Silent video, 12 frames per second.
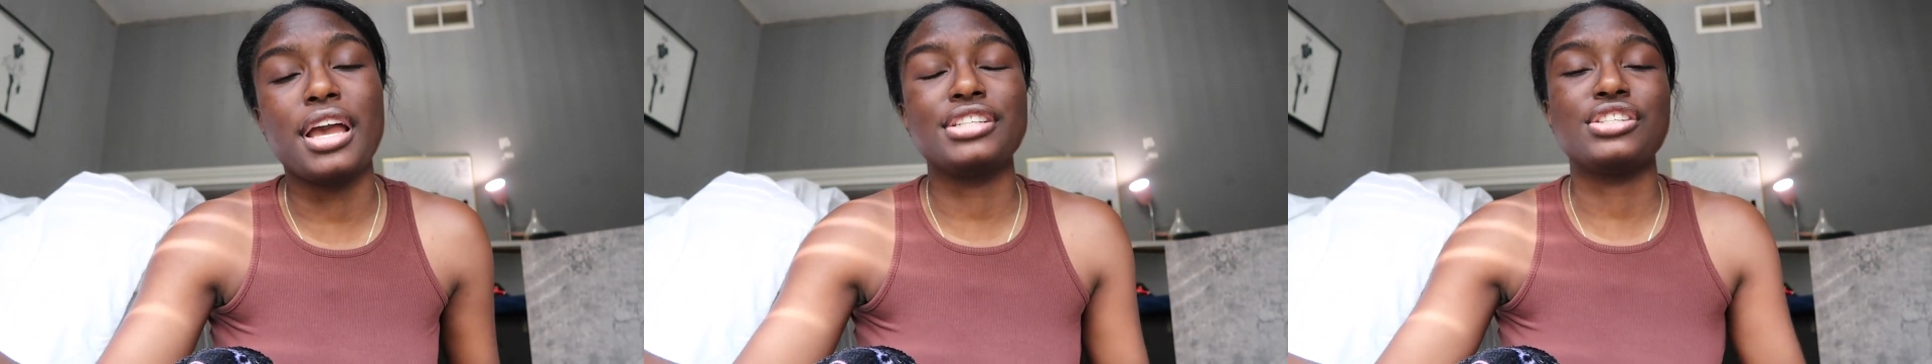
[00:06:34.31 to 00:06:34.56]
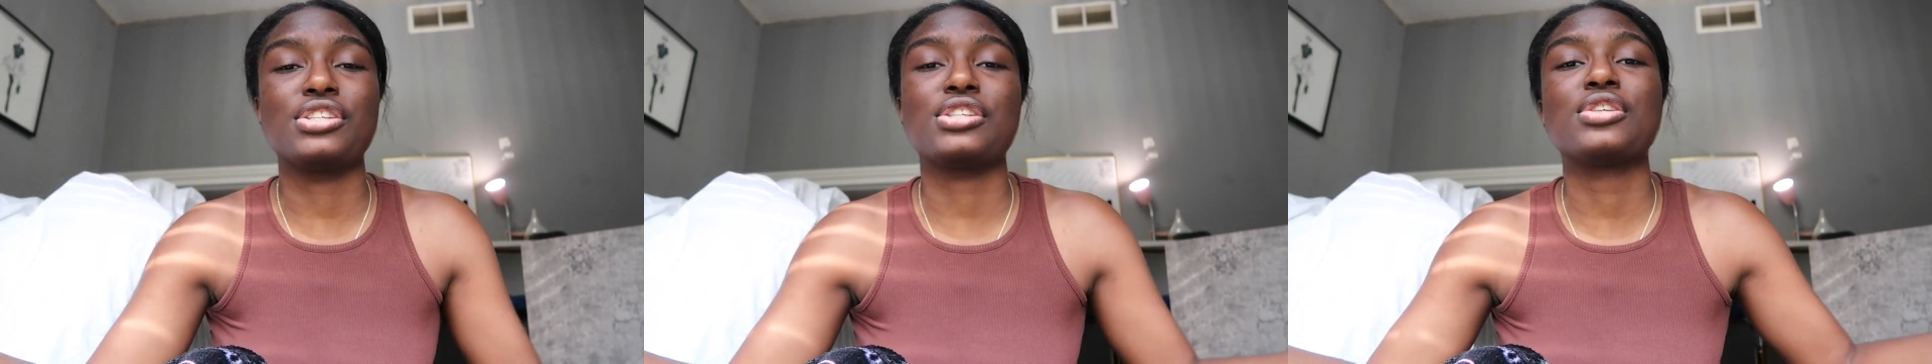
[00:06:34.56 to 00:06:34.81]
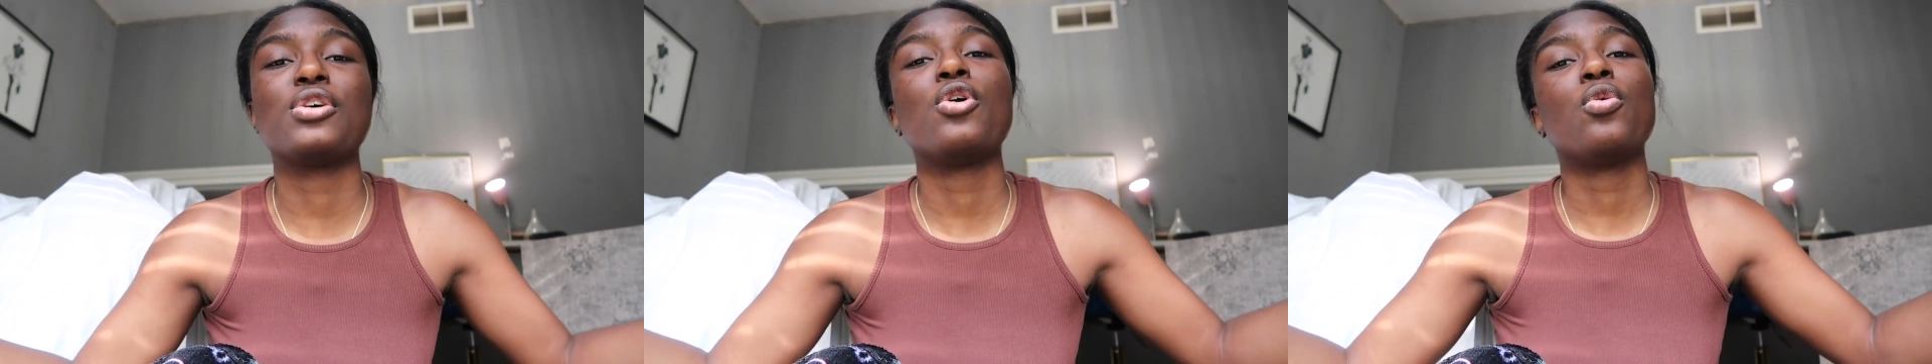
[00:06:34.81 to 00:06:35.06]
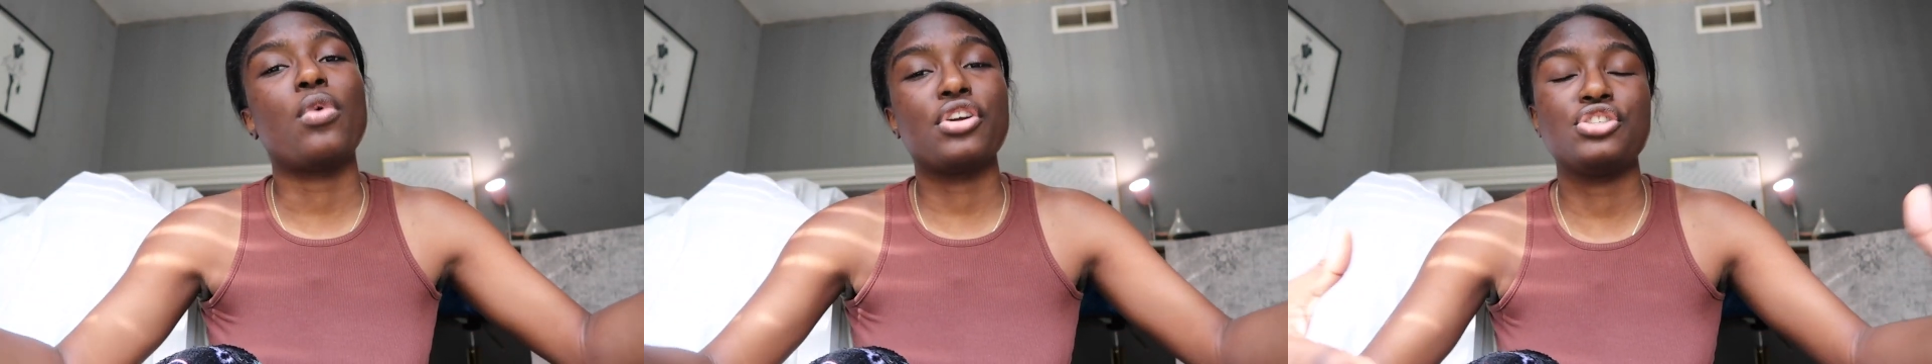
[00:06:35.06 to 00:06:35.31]
I just
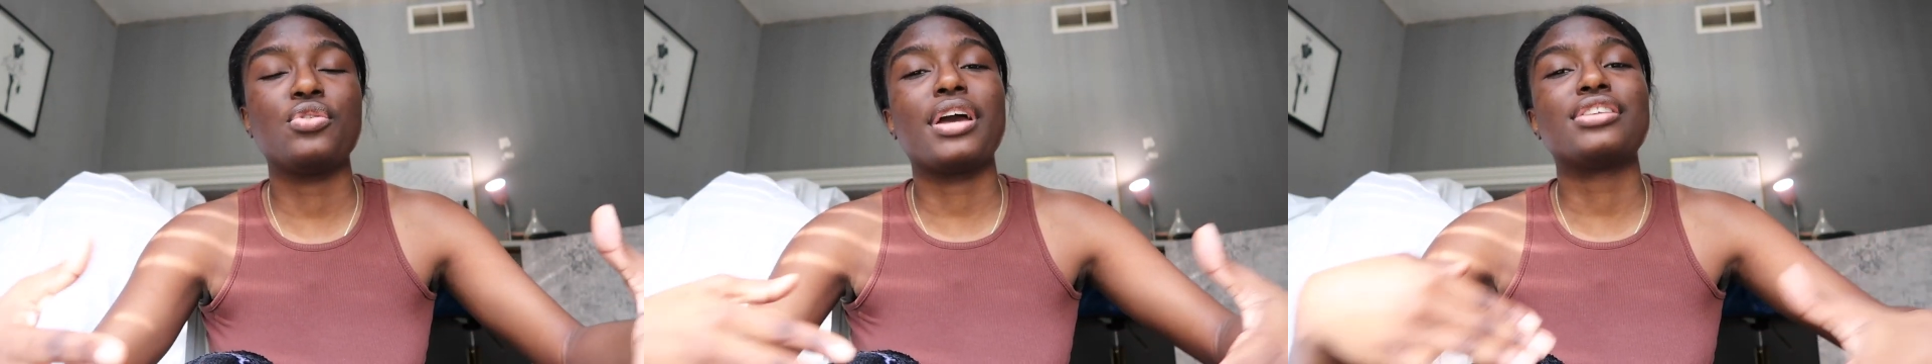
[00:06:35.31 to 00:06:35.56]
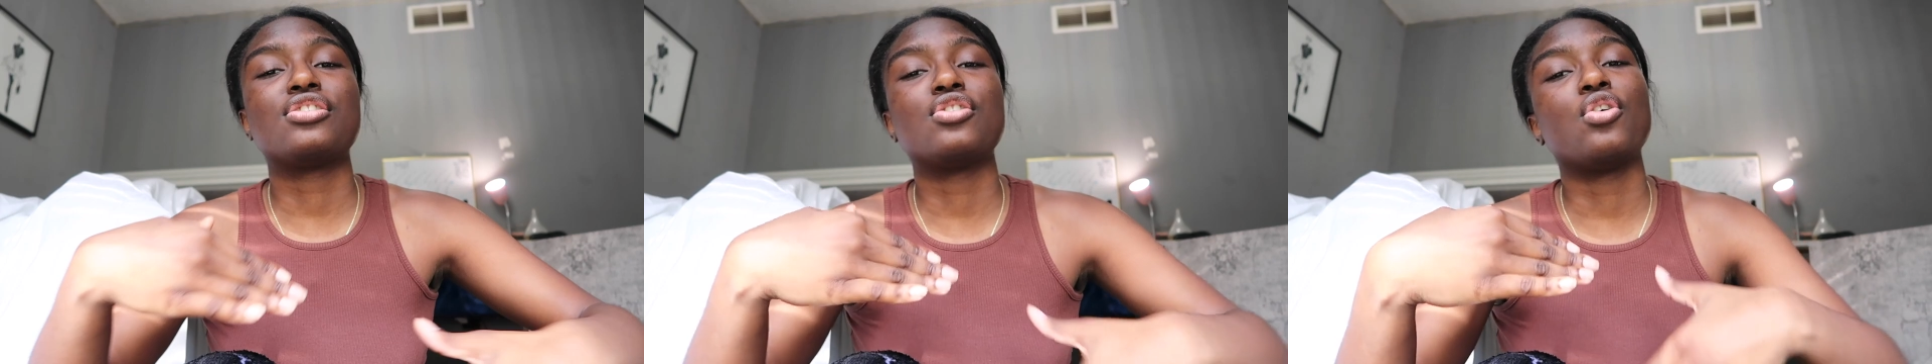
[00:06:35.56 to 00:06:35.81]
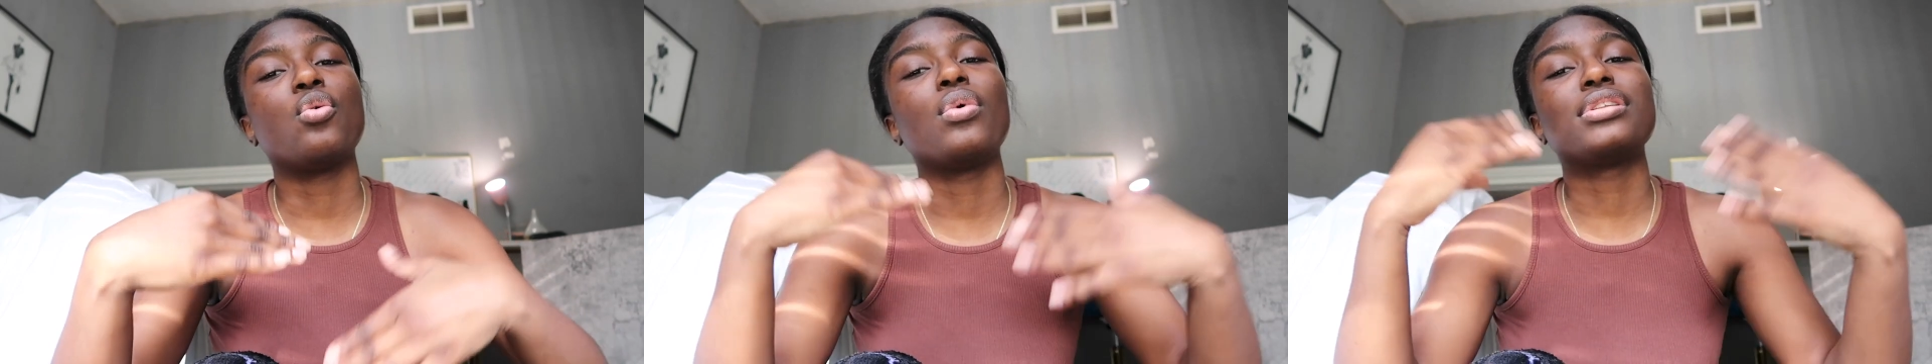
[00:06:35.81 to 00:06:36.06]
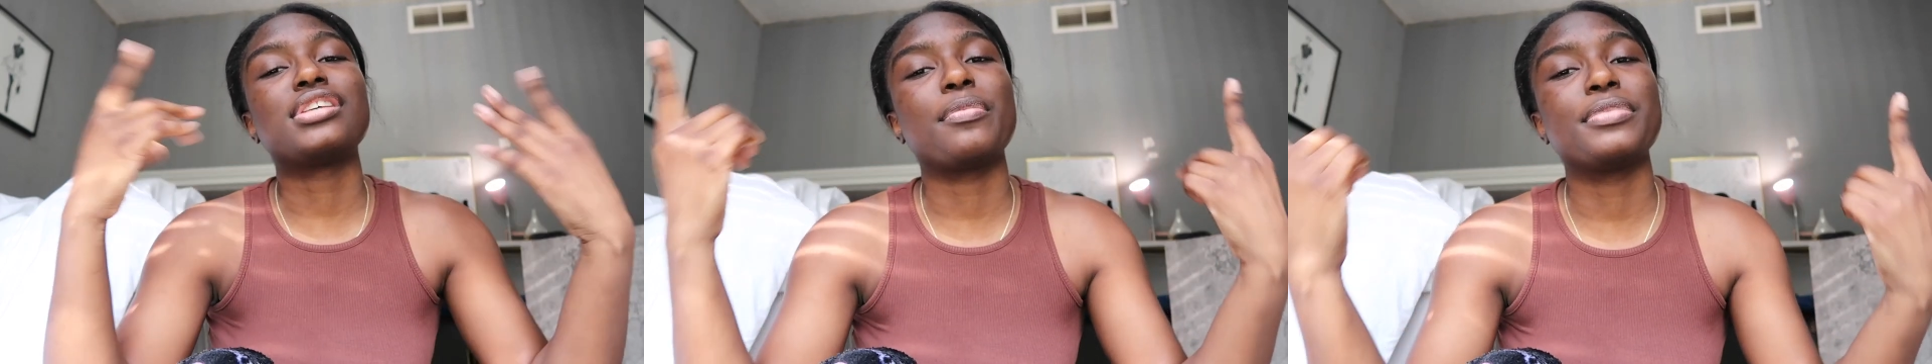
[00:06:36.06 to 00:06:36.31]
want you guys to know
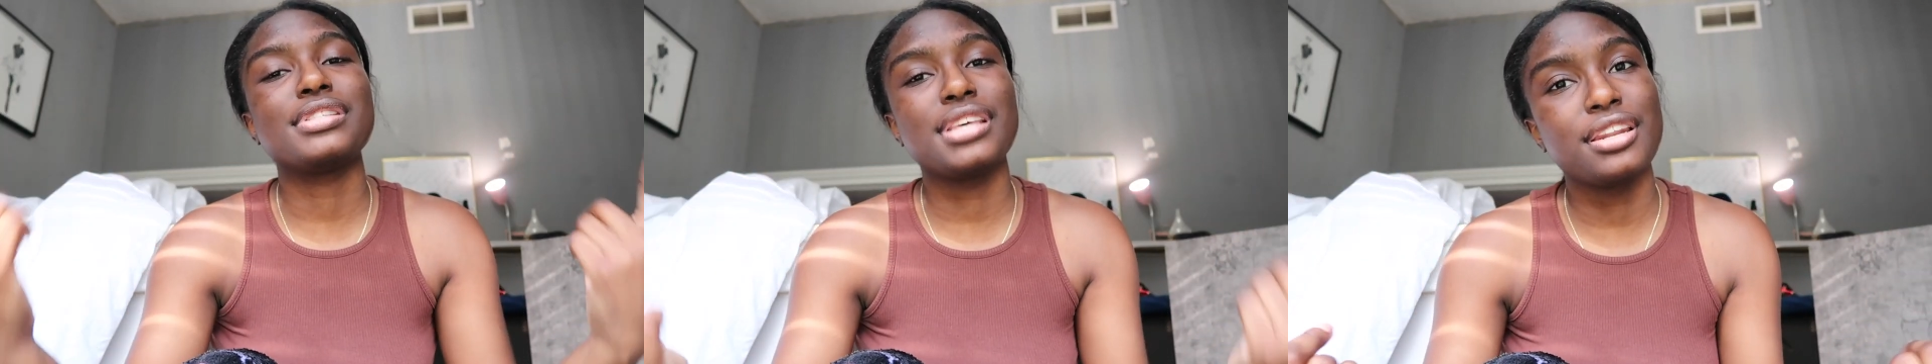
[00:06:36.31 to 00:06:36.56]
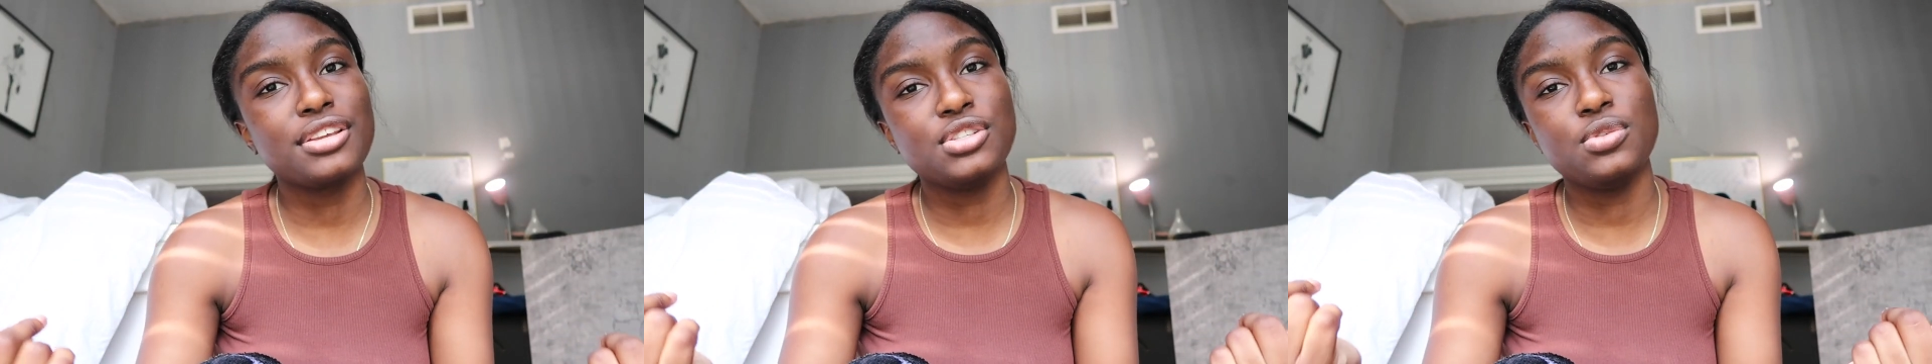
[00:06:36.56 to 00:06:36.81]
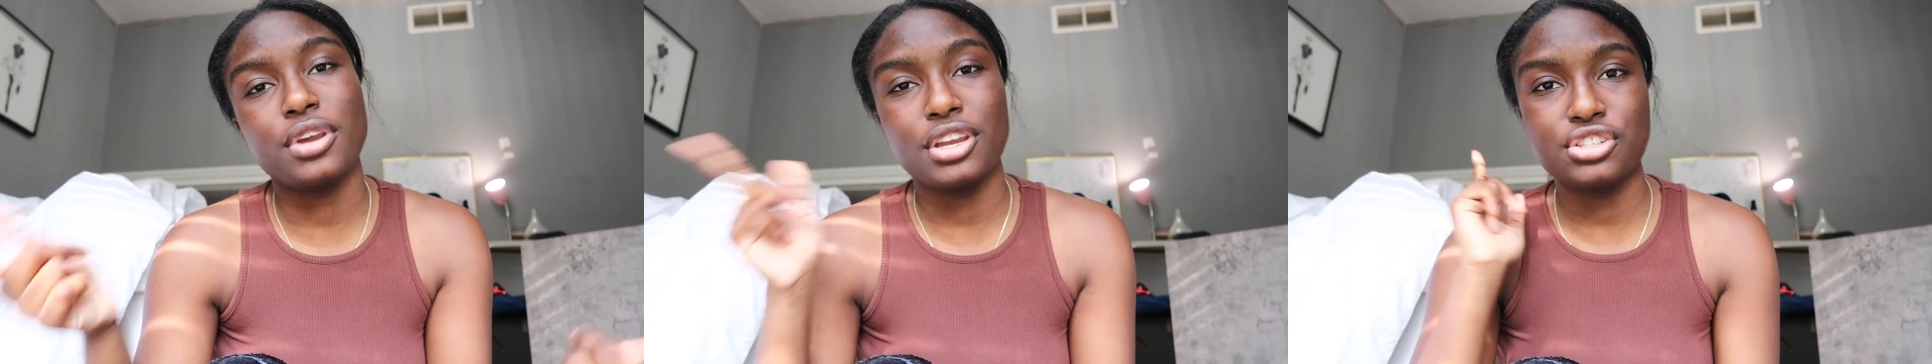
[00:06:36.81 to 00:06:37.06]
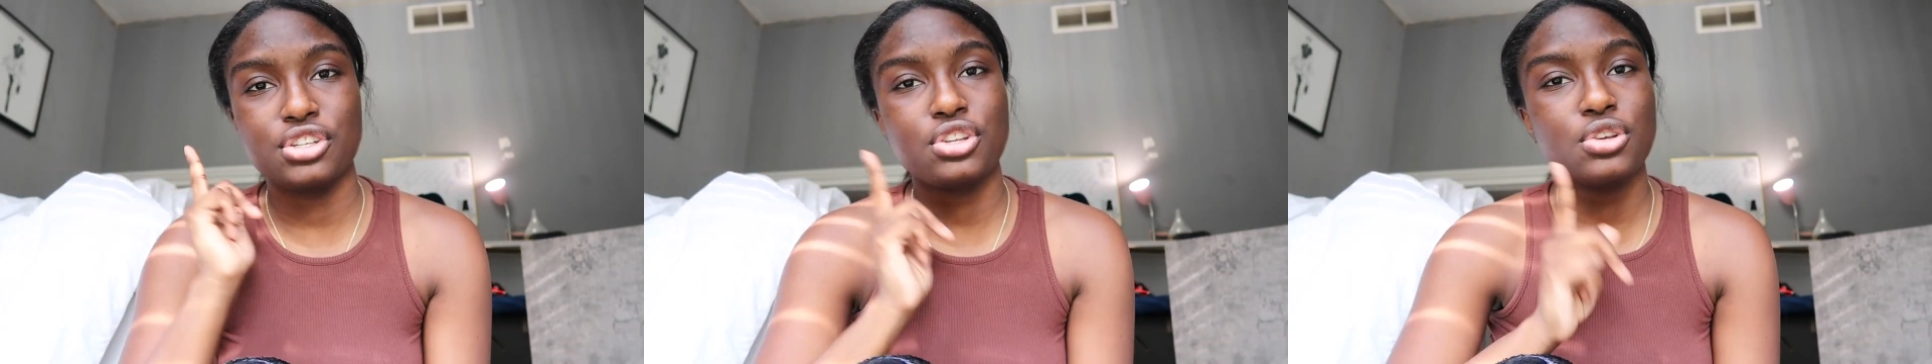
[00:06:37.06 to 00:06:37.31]
what type of settings you guys should